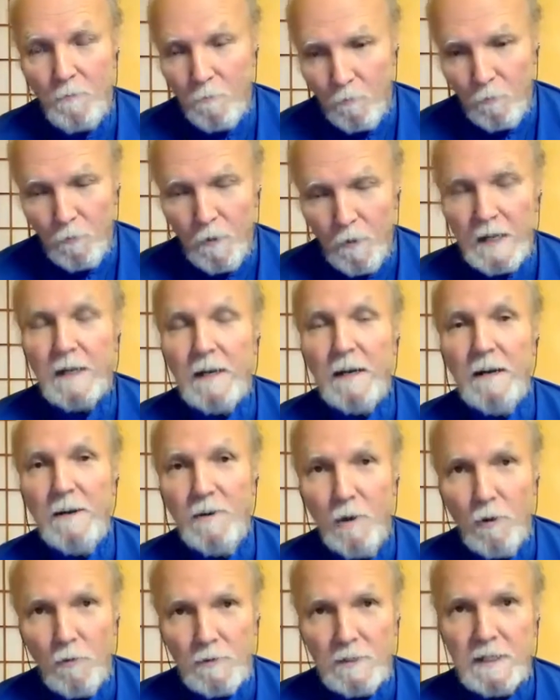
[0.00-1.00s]
write
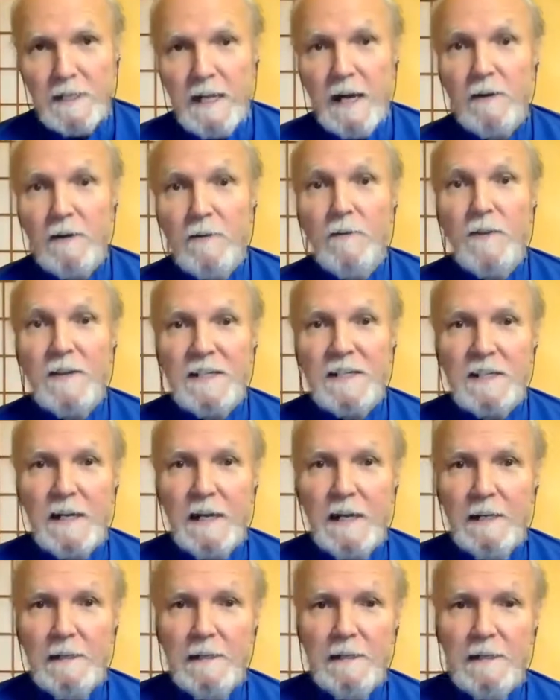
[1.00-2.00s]
notes down of the
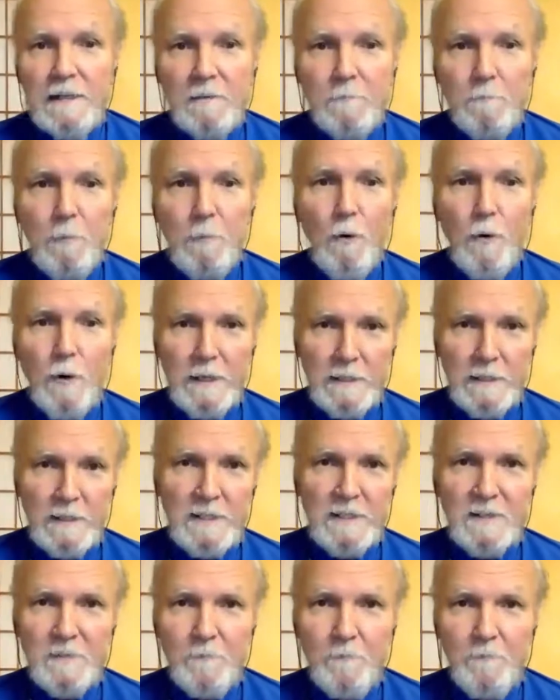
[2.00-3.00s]
salient
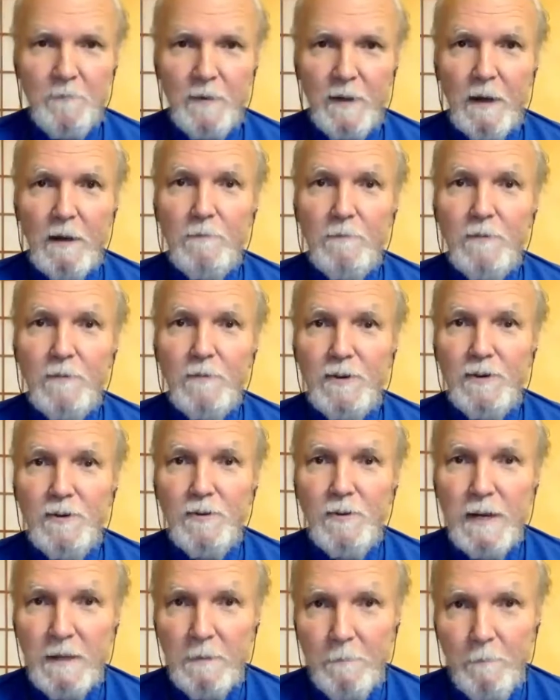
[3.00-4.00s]
points. of the
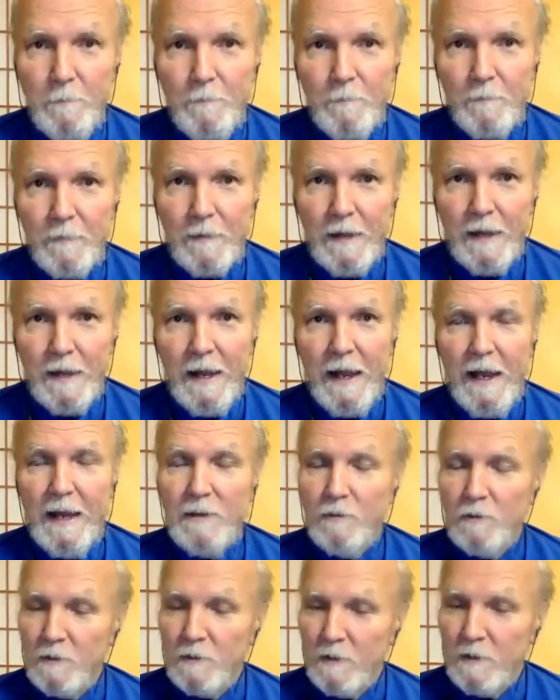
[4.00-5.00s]
dream.
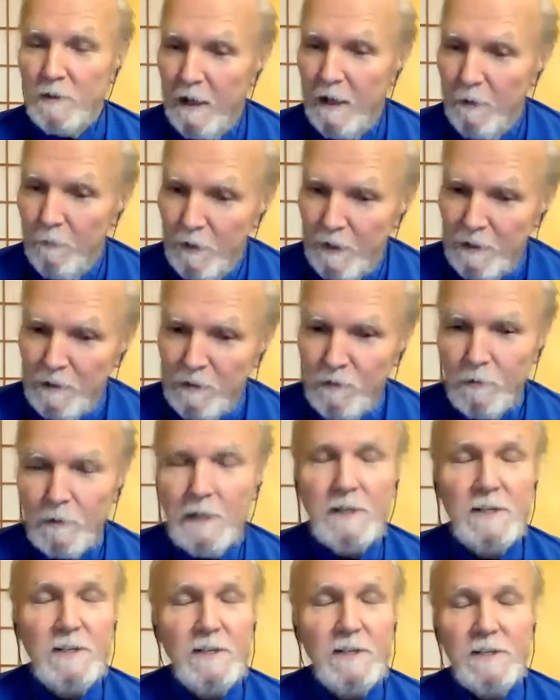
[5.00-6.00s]
And then
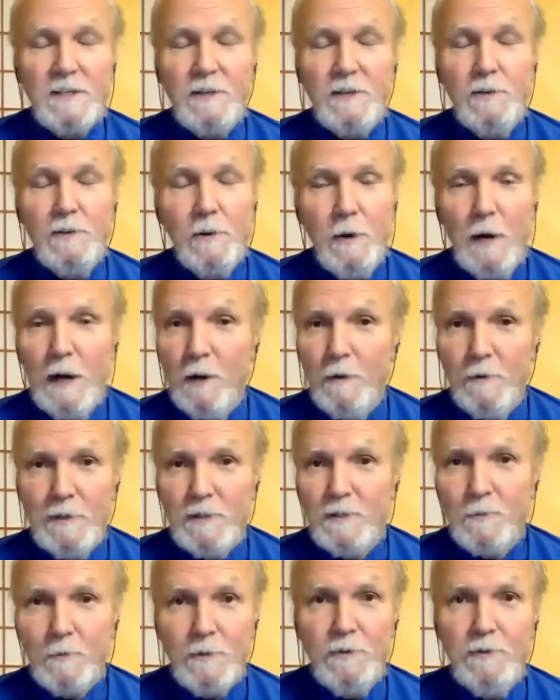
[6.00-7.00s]
because you know how it
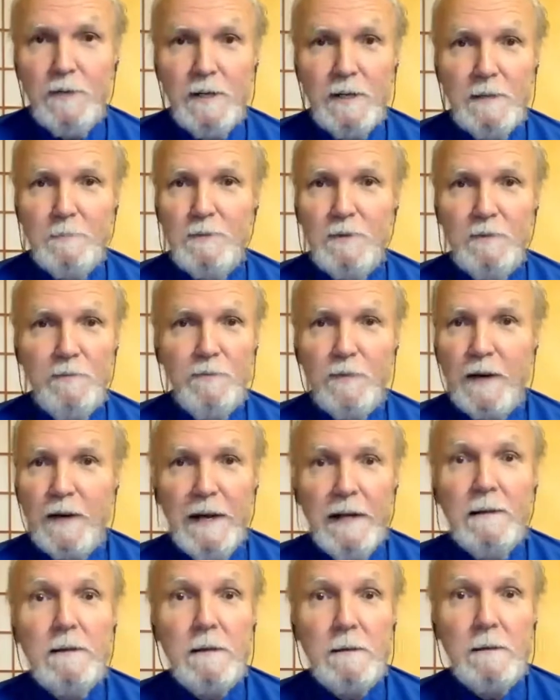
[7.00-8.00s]
is with dreams, you
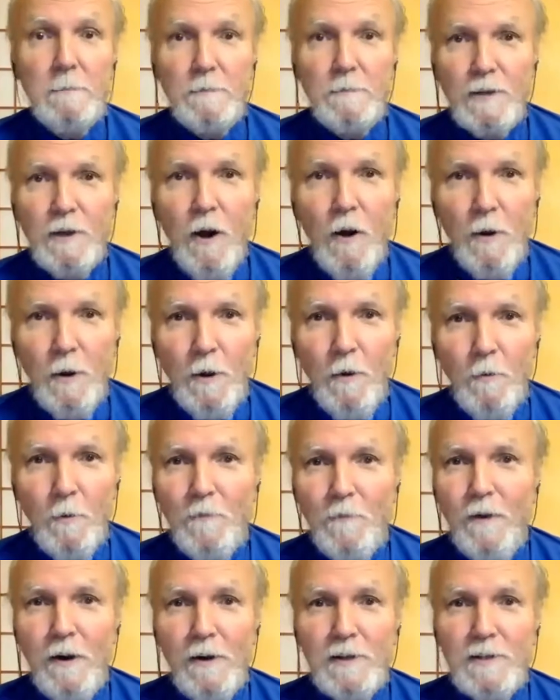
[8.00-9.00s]
forget them,
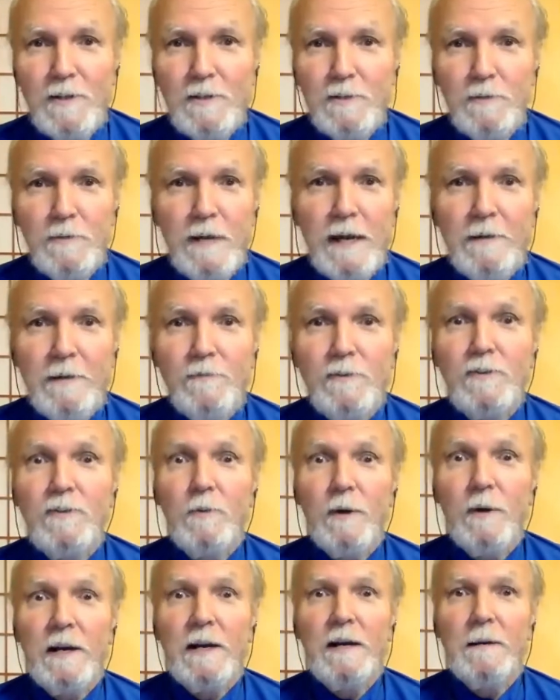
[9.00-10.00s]
very soon after you
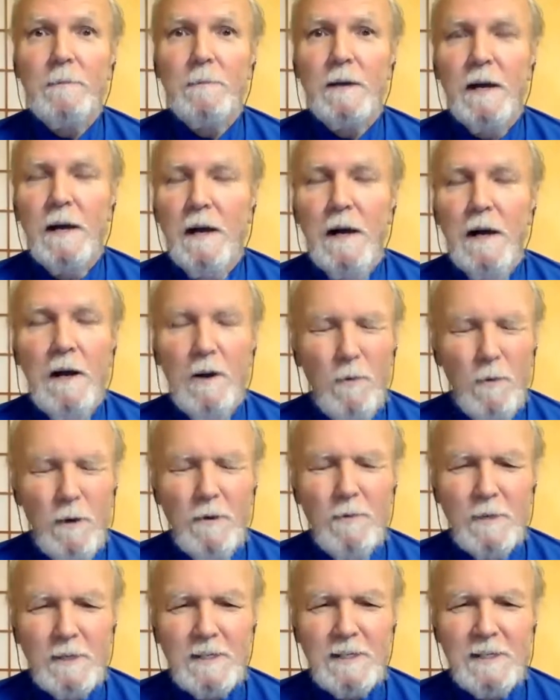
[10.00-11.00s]
wake up.
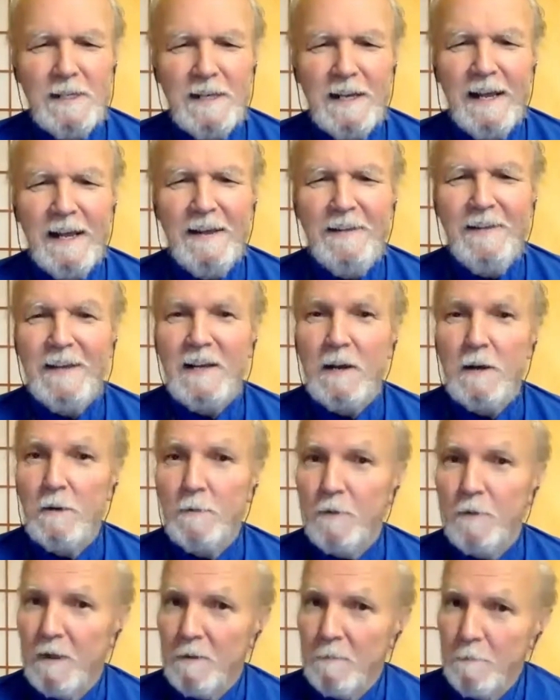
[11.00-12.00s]
What was it? And they
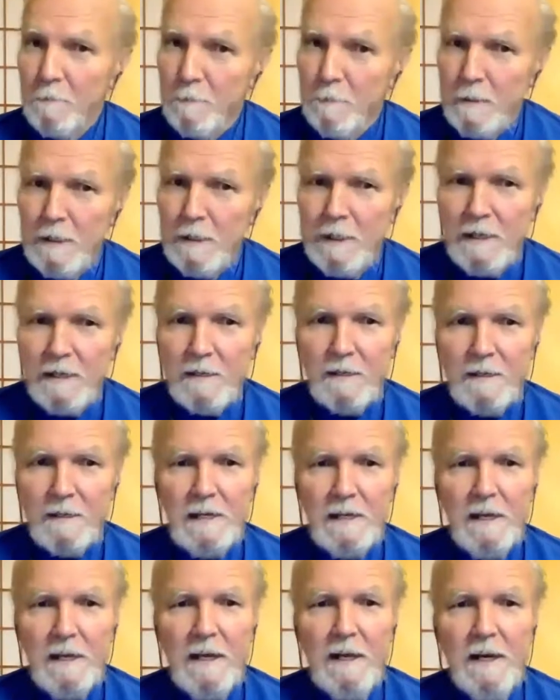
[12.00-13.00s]

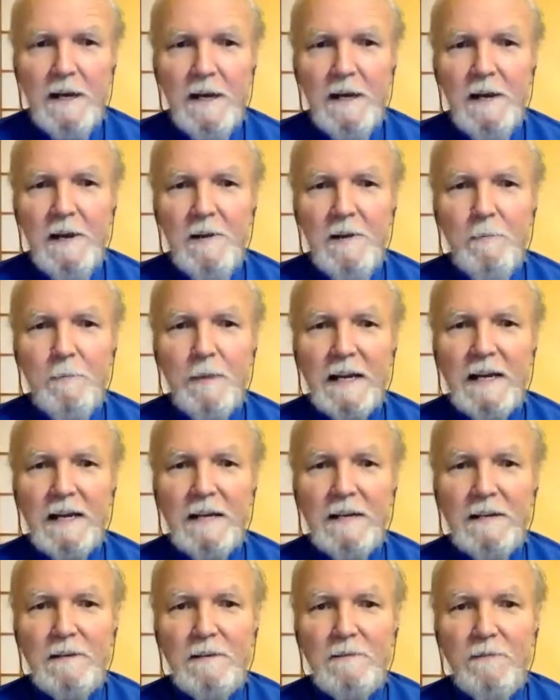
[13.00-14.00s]
immediately
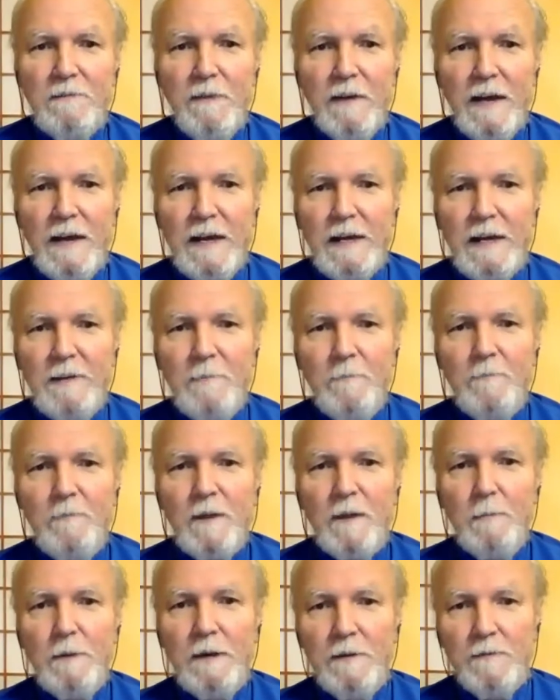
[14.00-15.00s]
begin to fade.
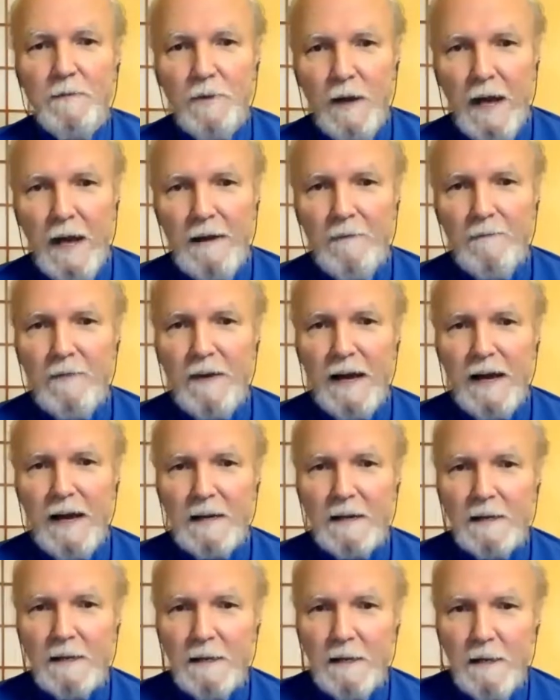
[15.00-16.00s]
But if you have that